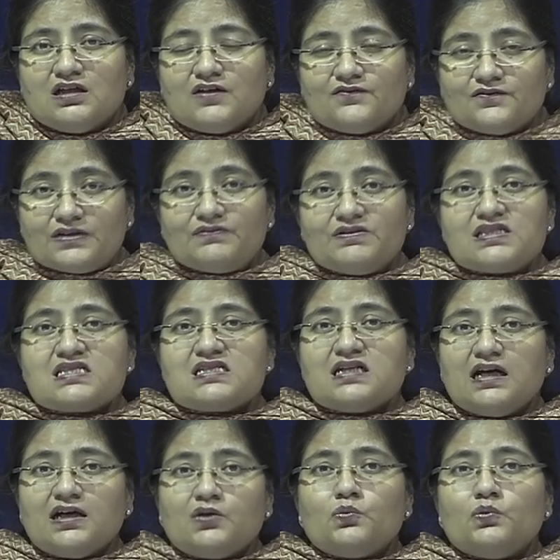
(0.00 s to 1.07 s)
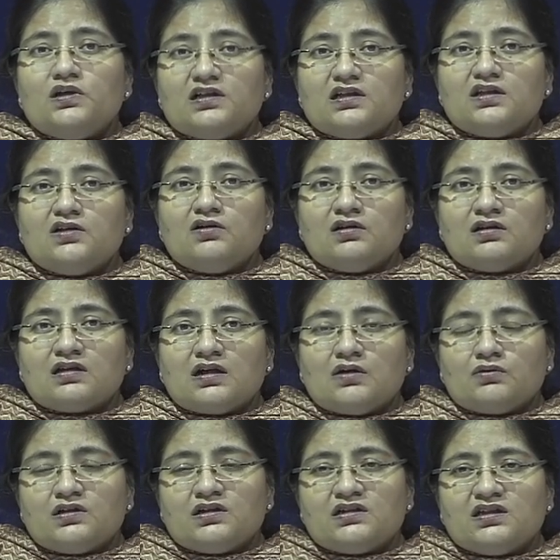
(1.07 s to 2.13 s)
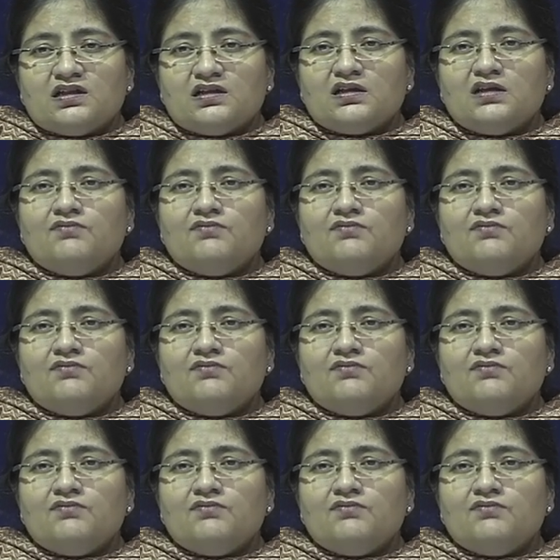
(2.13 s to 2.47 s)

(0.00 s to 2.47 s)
When we start working on grounded theory,